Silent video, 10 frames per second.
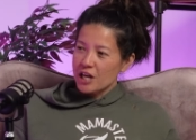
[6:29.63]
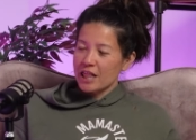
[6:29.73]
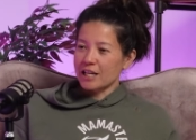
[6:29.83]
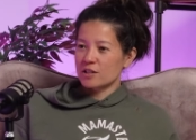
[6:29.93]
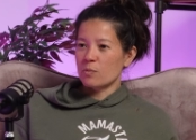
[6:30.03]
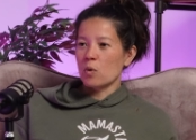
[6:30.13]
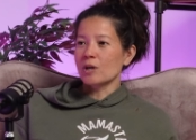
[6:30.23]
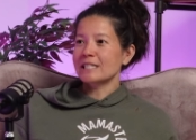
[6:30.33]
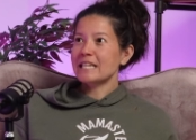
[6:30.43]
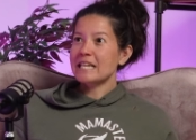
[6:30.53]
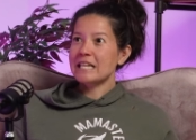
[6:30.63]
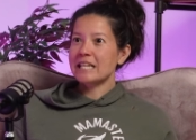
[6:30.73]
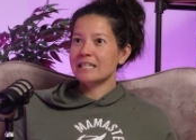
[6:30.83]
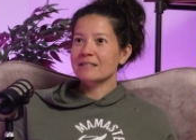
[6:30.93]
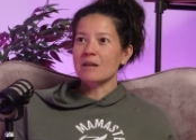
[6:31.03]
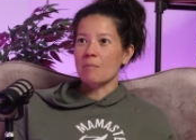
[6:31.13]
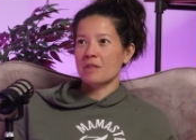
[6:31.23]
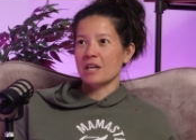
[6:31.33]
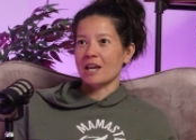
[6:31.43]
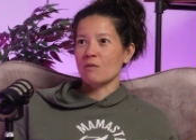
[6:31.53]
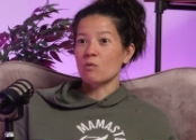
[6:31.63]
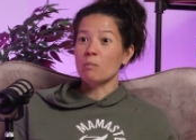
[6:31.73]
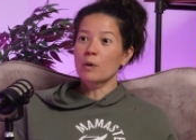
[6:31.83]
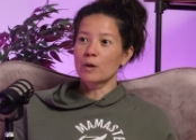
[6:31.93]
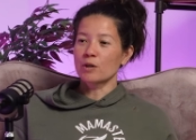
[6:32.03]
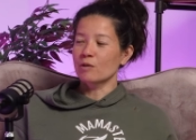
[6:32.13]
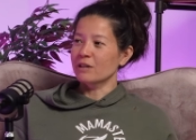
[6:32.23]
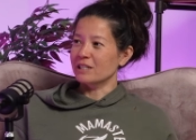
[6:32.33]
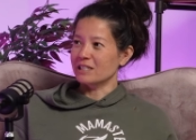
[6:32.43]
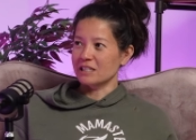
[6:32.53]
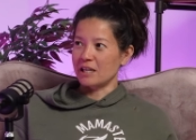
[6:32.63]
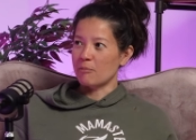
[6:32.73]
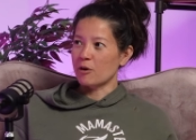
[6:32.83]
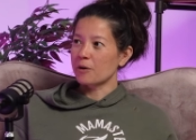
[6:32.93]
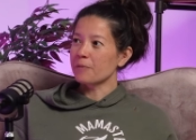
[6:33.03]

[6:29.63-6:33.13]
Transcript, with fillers: that supports eating something will put you into labor?